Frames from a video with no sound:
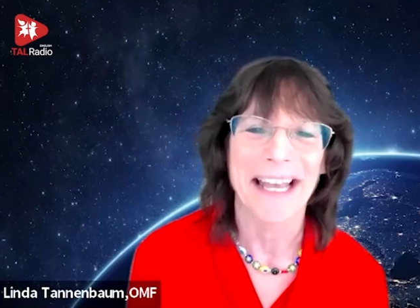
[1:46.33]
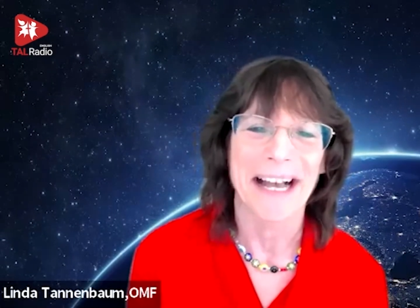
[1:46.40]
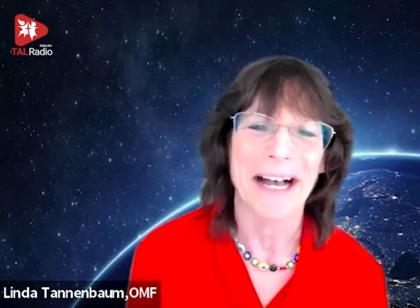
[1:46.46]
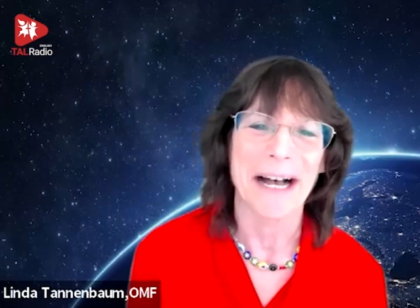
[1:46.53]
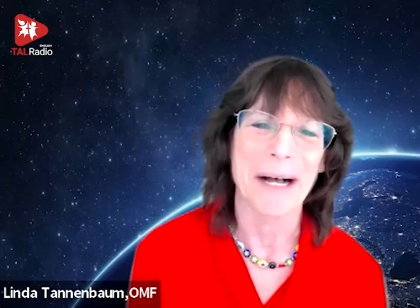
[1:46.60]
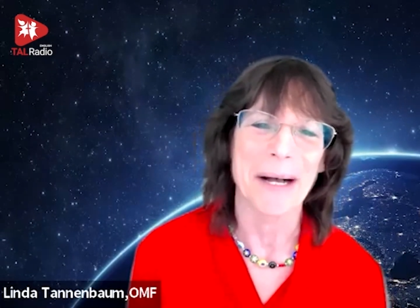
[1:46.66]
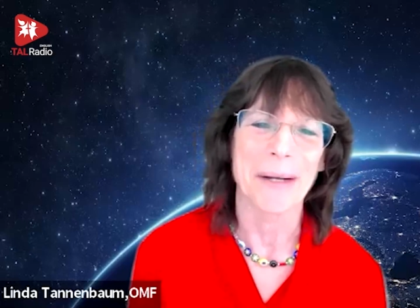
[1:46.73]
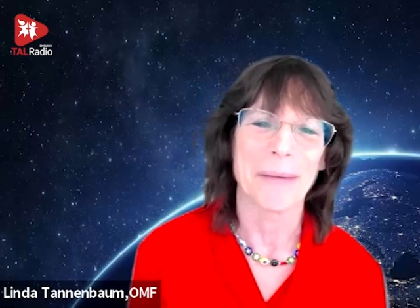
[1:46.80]

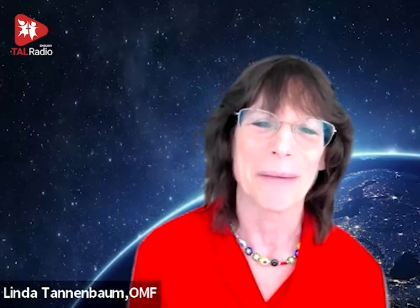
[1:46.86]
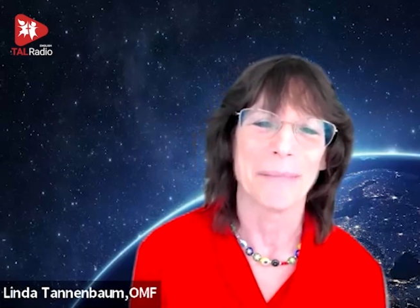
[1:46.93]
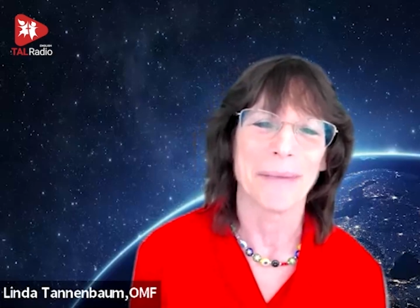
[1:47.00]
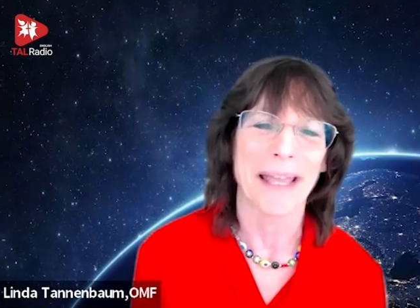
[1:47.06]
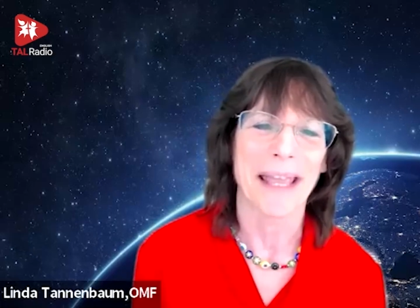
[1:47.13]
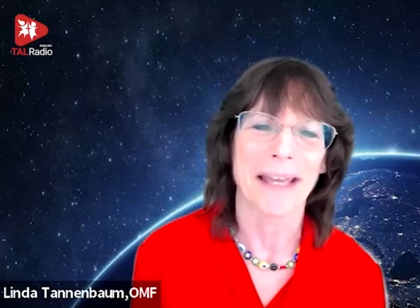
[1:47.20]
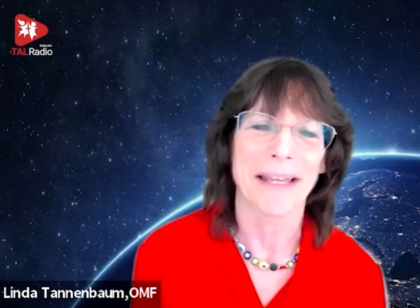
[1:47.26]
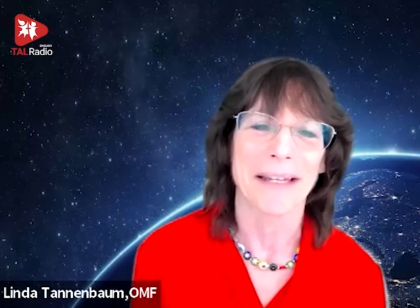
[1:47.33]

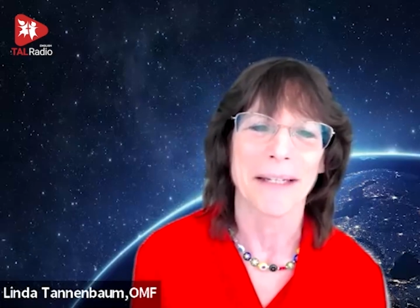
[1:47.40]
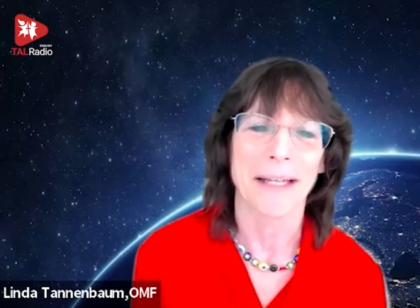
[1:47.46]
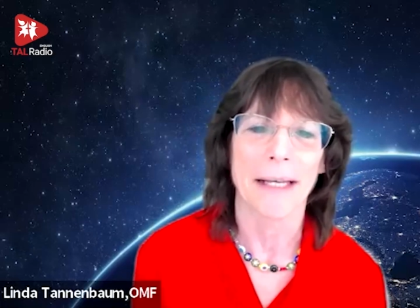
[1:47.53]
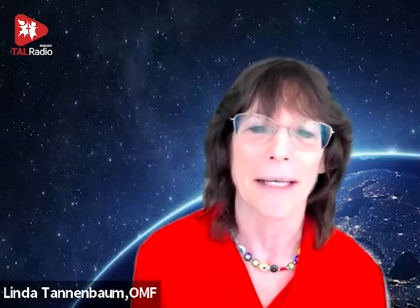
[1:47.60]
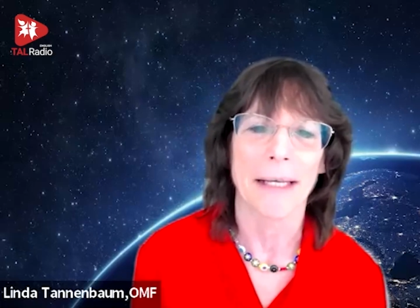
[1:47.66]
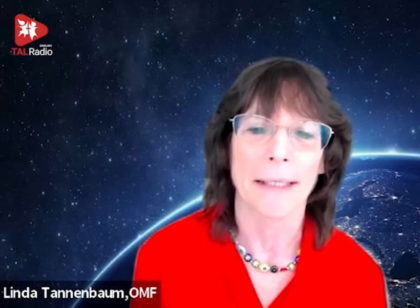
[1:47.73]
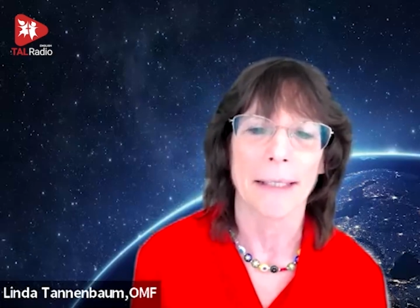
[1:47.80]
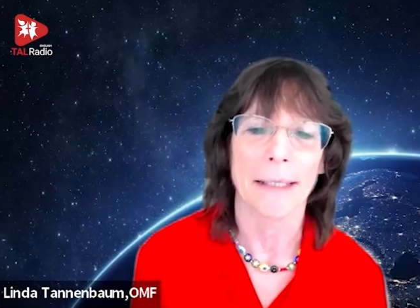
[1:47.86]

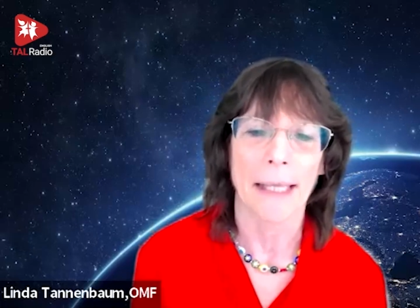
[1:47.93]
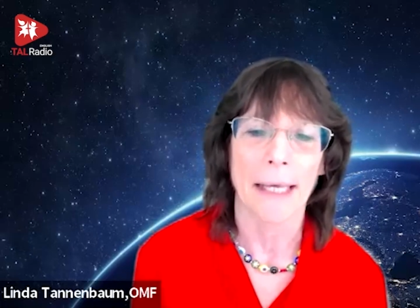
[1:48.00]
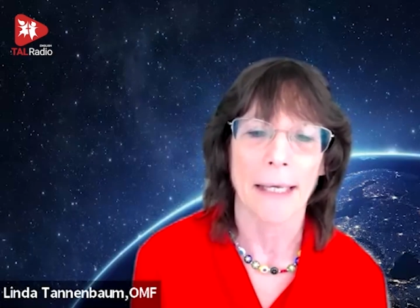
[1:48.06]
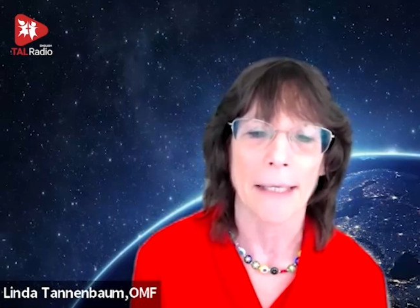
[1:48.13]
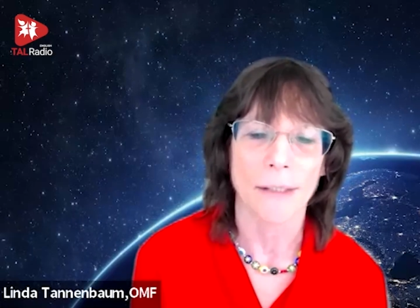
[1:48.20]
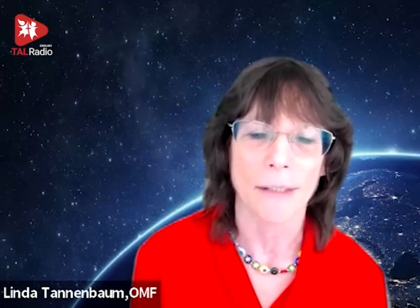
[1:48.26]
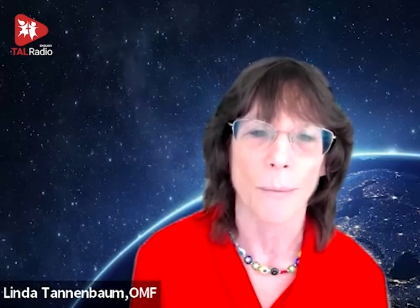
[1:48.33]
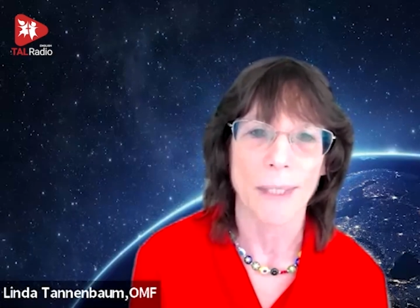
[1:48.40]

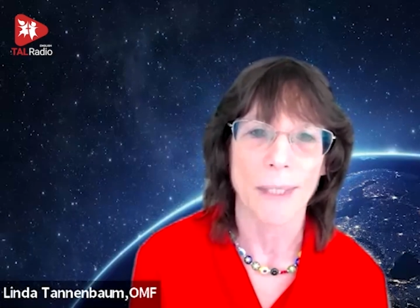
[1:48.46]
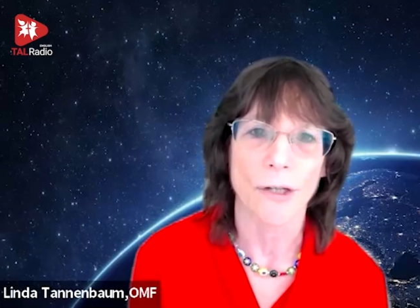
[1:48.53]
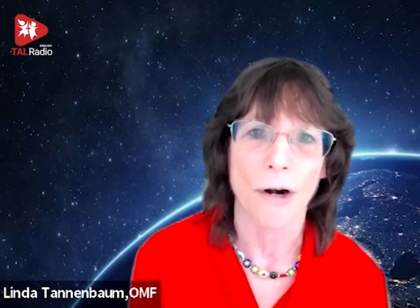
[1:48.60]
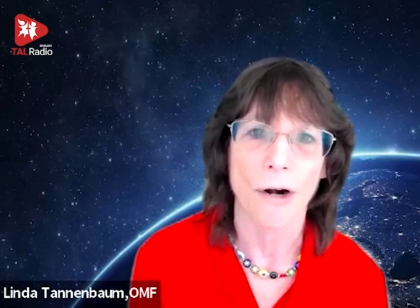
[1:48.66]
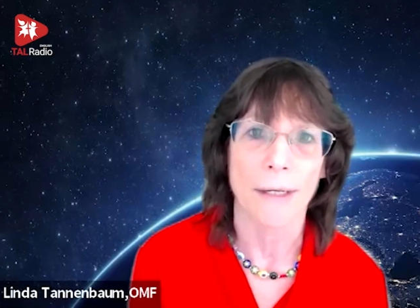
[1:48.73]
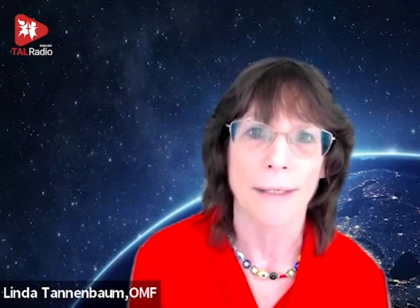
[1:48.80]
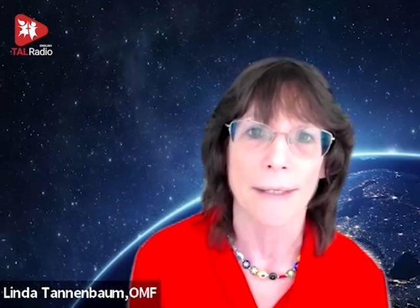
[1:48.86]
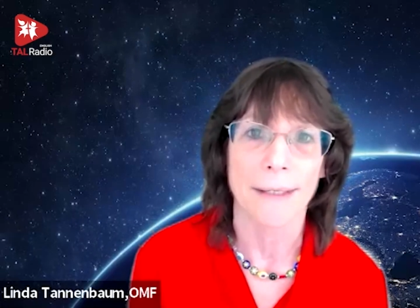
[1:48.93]
So we
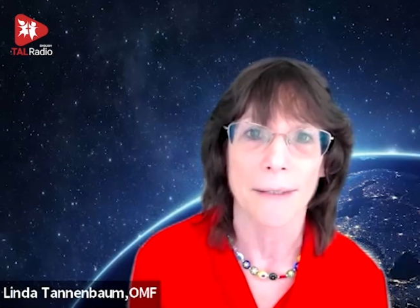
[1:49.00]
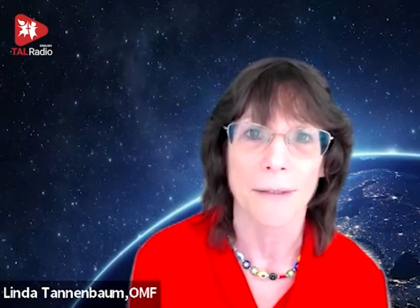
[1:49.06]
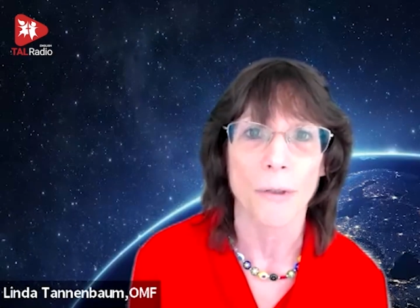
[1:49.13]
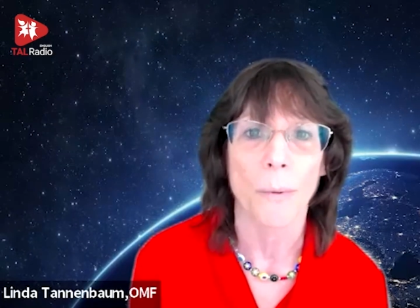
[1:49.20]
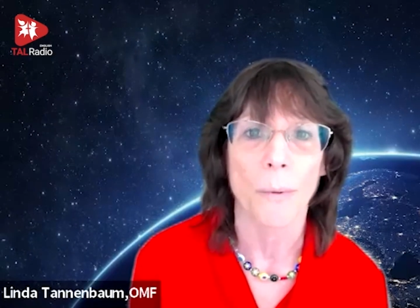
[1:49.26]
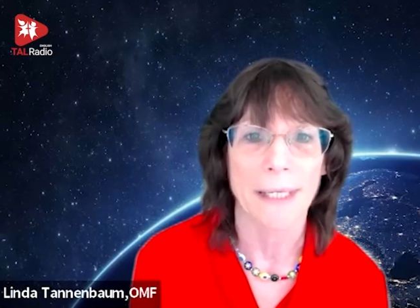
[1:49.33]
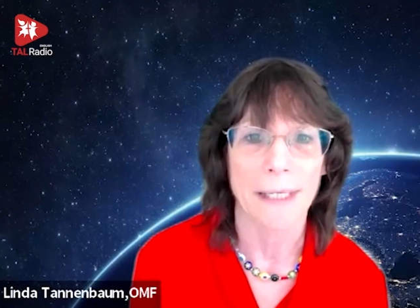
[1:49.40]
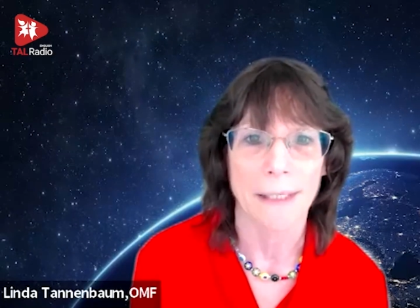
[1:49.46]
started it in
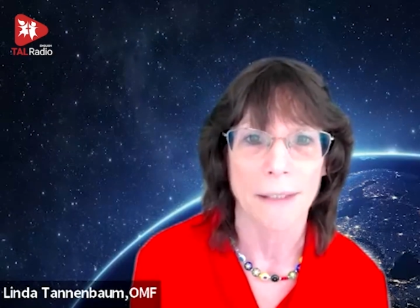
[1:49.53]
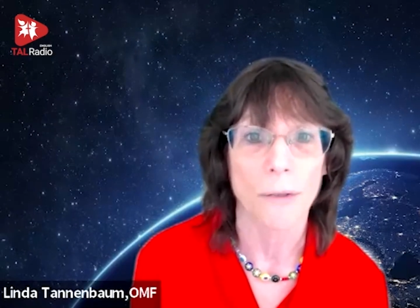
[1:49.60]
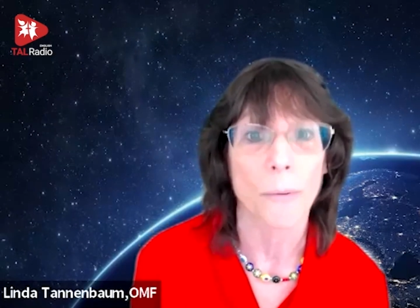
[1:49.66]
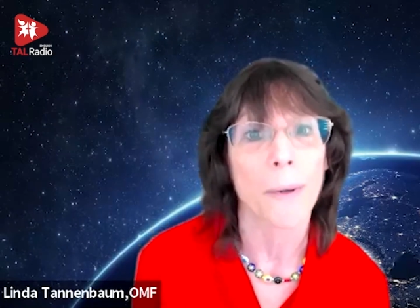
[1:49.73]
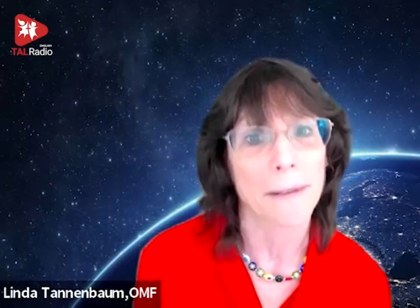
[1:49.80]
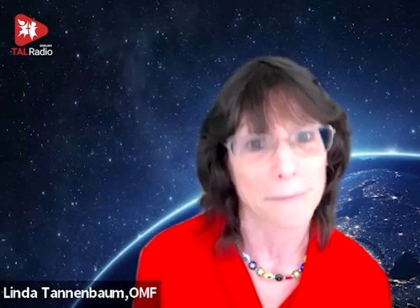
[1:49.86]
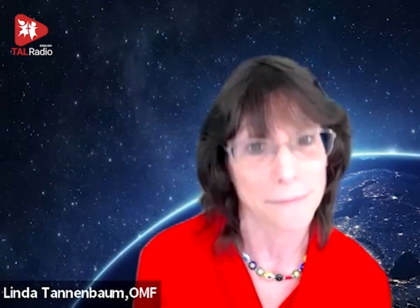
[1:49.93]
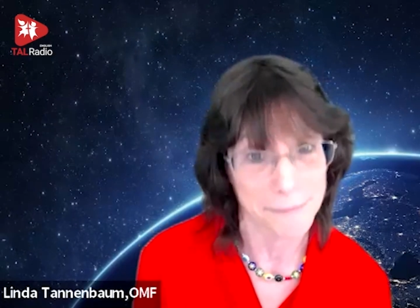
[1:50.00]

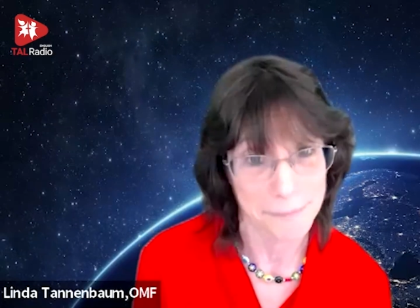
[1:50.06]
2012.